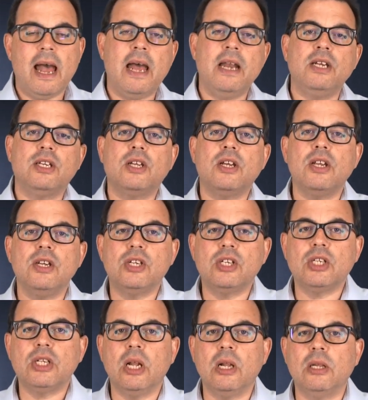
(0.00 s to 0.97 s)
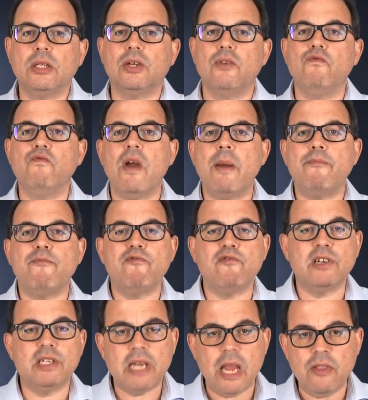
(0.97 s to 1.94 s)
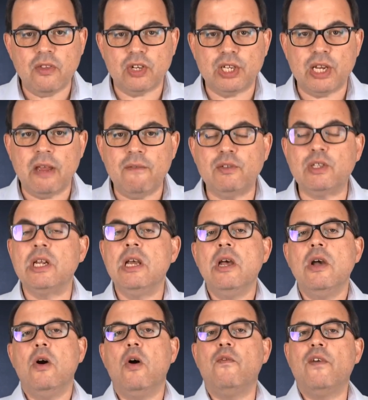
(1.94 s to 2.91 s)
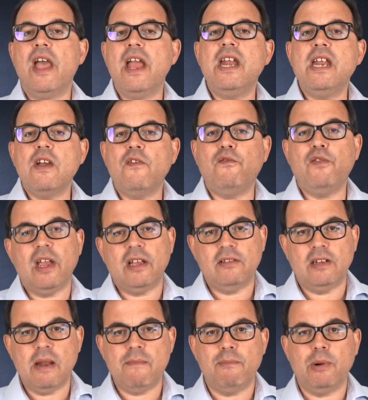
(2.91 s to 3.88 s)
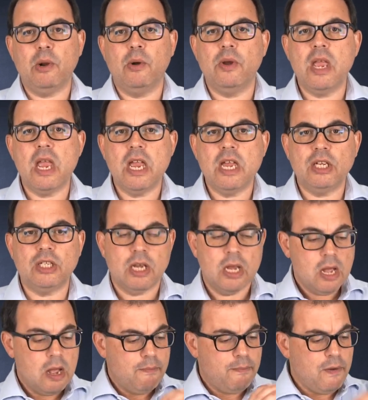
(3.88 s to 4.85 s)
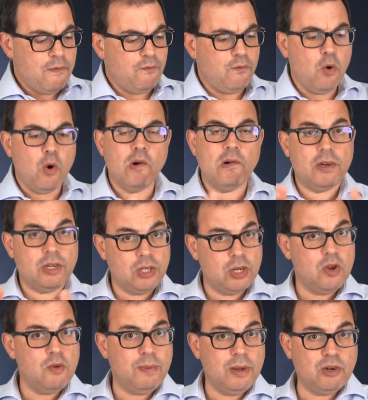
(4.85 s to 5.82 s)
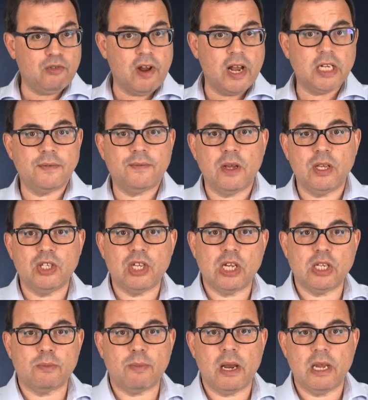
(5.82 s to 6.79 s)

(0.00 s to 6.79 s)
and consult representatives of any affected employees before a TUPE transfer takes